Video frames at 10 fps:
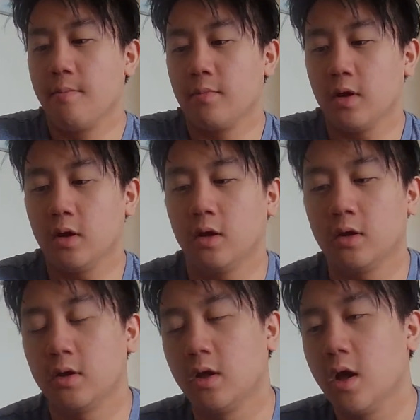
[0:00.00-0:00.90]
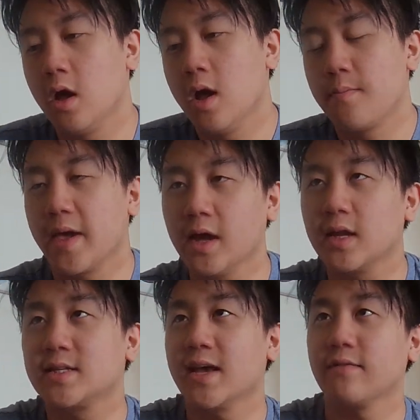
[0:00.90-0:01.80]
not. I'm being in
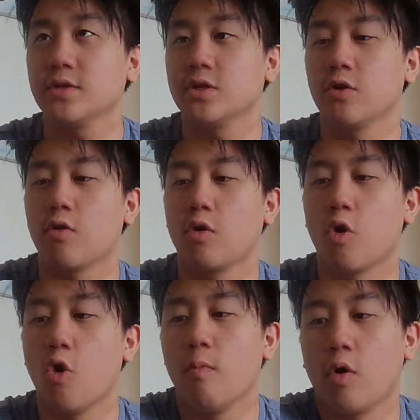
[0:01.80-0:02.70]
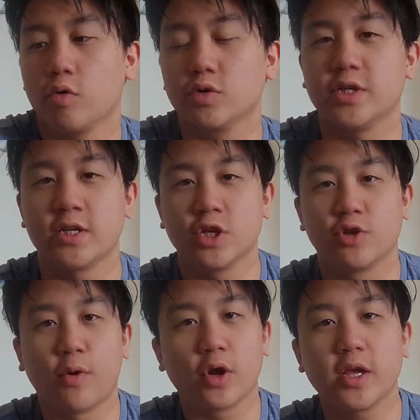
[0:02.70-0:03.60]
a 17 year old hormonal teenager
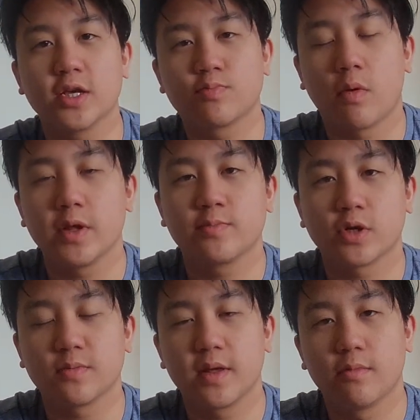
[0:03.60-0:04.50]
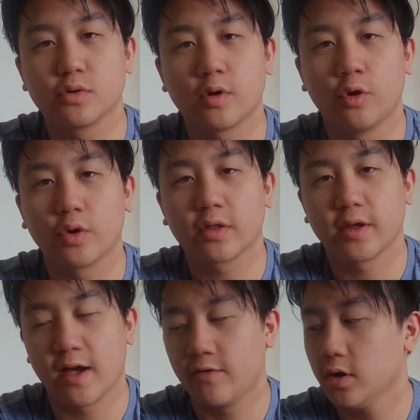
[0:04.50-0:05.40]
body is probably possibly the most annoying
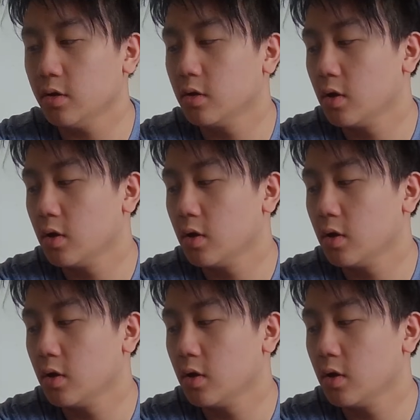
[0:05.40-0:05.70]
thing ever.